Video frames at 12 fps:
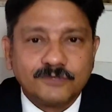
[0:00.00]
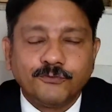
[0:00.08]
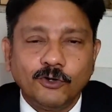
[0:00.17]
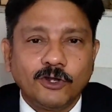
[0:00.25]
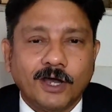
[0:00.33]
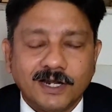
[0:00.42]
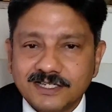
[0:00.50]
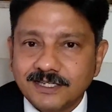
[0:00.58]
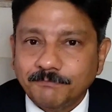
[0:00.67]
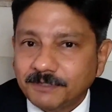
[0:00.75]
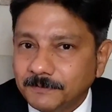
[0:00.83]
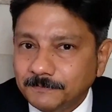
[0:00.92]

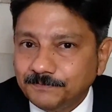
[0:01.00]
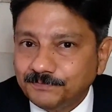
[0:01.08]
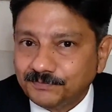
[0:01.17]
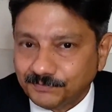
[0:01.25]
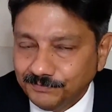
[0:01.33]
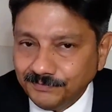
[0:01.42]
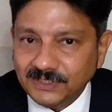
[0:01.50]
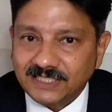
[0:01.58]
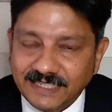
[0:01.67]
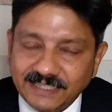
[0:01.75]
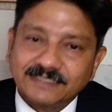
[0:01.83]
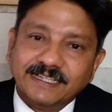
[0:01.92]
concept?
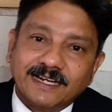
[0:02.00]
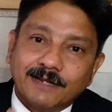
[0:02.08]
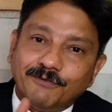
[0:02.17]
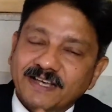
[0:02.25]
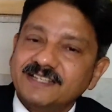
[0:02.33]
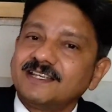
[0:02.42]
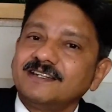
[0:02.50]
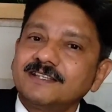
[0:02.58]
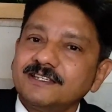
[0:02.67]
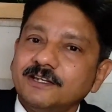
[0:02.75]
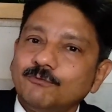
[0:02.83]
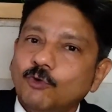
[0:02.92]
That there are five
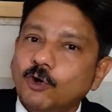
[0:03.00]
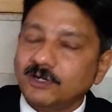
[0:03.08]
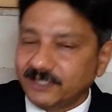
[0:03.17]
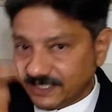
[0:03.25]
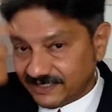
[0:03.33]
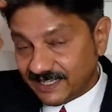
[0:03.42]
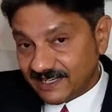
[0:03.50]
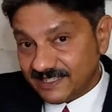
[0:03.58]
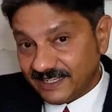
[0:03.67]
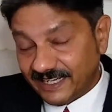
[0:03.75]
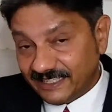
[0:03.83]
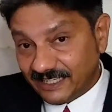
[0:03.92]
senses involved, that there is
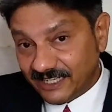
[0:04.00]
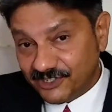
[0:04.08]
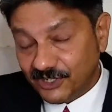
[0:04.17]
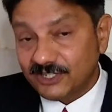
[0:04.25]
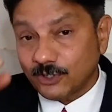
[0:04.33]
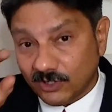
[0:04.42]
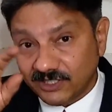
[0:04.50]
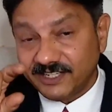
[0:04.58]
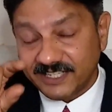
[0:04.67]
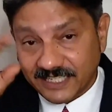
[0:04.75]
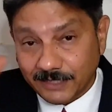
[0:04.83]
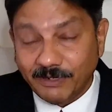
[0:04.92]
an intelligence or the
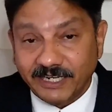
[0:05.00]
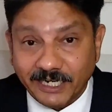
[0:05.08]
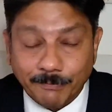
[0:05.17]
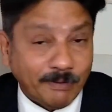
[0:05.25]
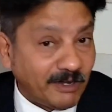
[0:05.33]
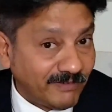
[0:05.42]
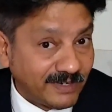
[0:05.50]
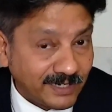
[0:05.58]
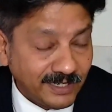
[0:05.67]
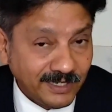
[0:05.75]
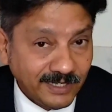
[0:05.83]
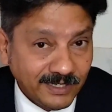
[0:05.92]
discriminatory power.
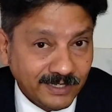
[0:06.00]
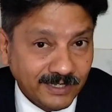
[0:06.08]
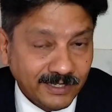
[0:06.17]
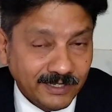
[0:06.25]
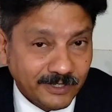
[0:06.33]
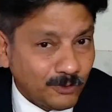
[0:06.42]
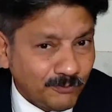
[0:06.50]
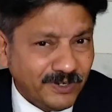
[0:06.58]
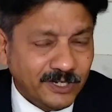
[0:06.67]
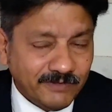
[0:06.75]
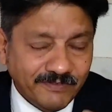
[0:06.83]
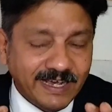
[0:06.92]

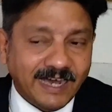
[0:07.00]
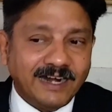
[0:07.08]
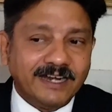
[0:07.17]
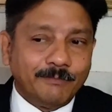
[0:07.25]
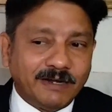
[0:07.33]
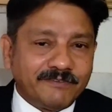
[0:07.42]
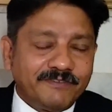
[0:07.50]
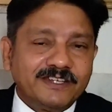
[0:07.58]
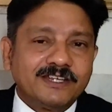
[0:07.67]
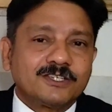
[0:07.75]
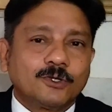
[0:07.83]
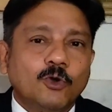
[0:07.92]
We hardly, but we
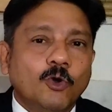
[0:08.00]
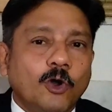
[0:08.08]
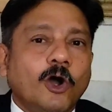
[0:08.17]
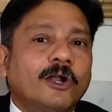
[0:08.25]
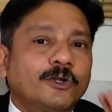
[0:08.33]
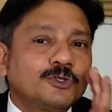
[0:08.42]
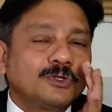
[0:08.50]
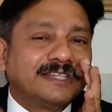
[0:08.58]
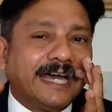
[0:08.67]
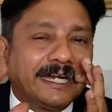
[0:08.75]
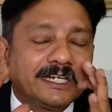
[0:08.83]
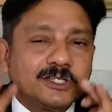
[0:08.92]
just go on. So
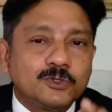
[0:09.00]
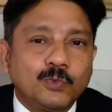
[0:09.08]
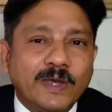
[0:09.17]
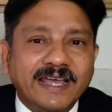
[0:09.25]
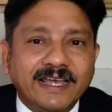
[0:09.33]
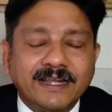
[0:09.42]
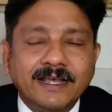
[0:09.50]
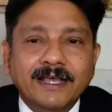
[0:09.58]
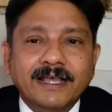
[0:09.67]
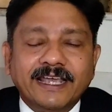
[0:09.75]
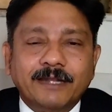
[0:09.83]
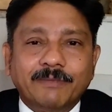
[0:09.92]
that is where
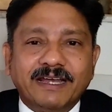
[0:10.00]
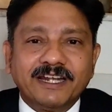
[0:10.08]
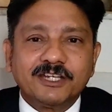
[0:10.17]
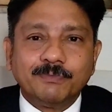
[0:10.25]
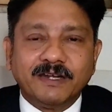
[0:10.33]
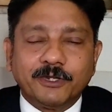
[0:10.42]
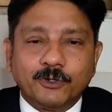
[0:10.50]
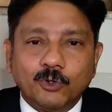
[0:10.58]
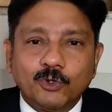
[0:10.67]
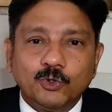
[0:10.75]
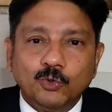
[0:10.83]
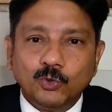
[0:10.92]
in management, you
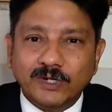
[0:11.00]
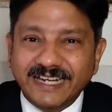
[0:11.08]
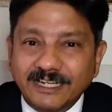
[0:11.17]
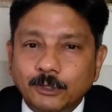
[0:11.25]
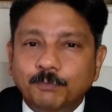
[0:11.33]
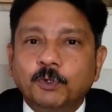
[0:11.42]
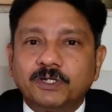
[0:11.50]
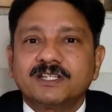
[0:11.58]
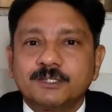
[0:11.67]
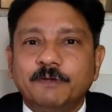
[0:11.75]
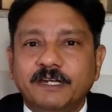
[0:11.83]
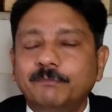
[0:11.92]
need to put a
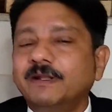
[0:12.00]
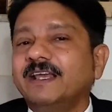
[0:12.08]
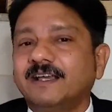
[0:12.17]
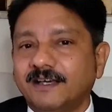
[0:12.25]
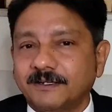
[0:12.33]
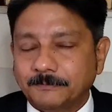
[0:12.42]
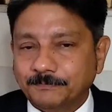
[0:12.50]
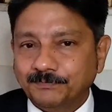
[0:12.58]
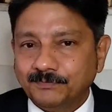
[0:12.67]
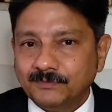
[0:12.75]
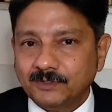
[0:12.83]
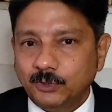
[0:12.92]
speed breaker.
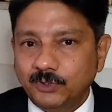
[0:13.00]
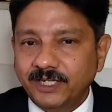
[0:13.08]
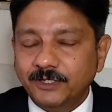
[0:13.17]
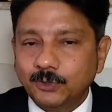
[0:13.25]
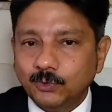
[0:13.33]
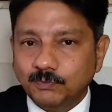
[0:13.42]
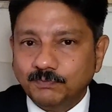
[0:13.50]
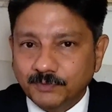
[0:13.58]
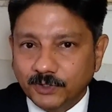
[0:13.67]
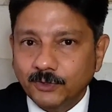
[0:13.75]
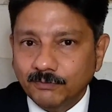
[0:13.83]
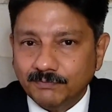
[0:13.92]
You need
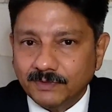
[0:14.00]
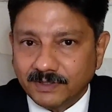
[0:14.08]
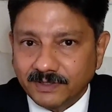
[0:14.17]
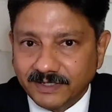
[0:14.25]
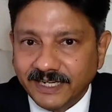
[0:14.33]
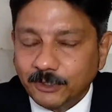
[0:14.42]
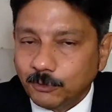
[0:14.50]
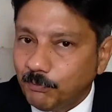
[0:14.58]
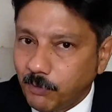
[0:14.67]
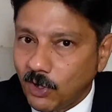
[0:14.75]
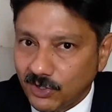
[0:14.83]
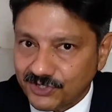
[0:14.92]
to
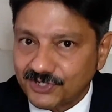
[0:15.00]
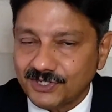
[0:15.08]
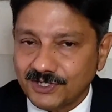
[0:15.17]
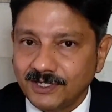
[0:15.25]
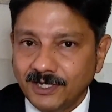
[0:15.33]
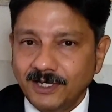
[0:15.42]
pause.